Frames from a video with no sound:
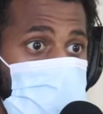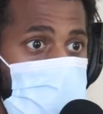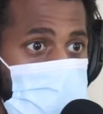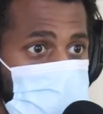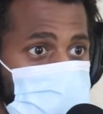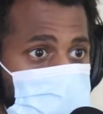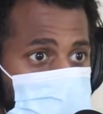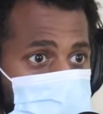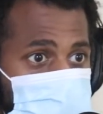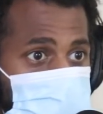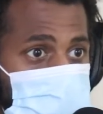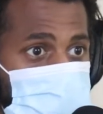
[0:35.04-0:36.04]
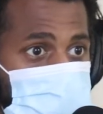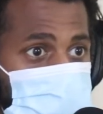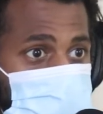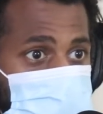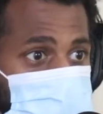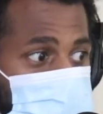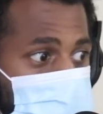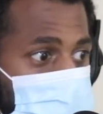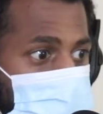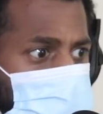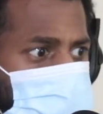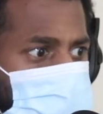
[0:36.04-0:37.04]
That's what I meant by influencers. Like,
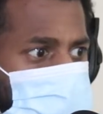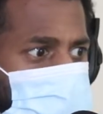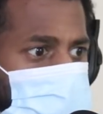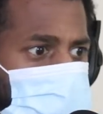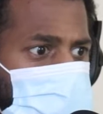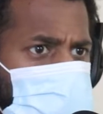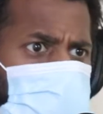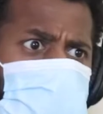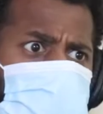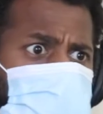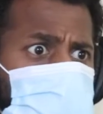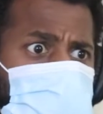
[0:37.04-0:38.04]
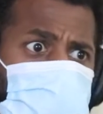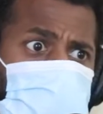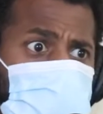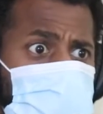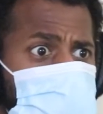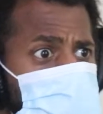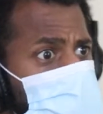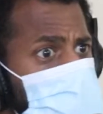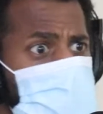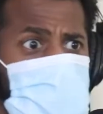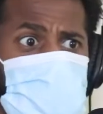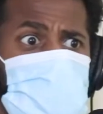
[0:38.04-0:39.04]
I was just like, wow,
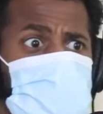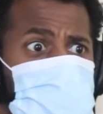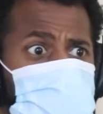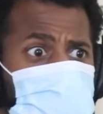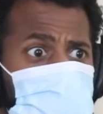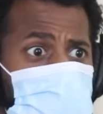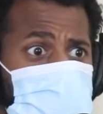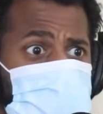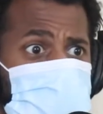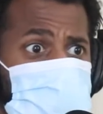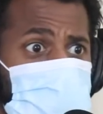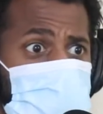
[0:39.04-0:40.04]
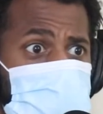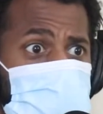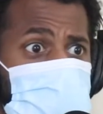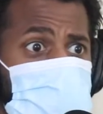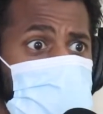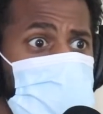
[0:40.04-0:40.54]
these people rocking Sprite and they make